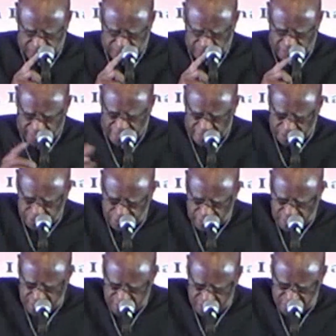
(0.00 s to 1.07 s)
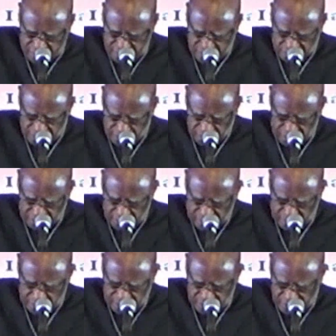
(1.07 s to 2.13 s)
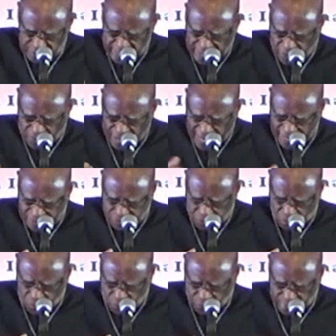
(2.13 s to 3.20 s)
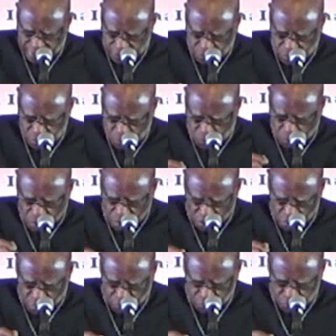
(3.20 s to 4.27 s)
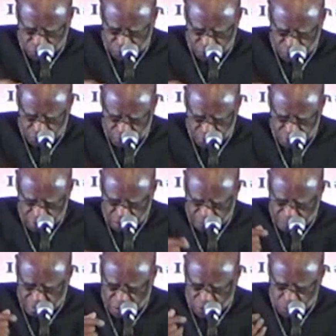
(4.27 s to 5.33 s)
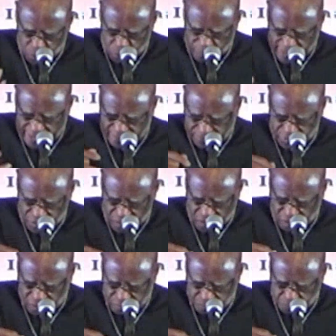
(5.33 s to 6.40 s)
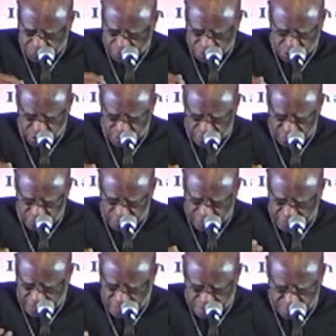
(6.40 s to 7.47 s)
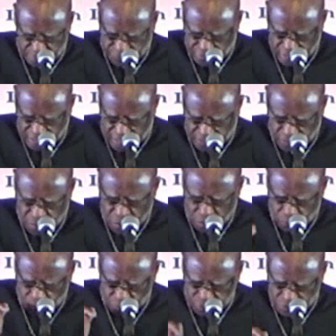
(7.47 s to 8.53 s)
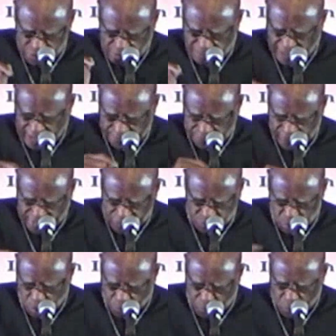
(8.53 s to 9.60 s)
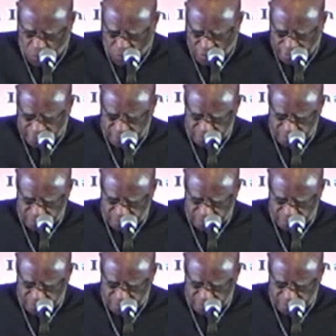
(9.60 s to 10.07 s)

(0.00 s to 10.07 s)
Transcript: And indeed, now I know that you all among whom I have gone preaching the kingdom of God will see my face no more.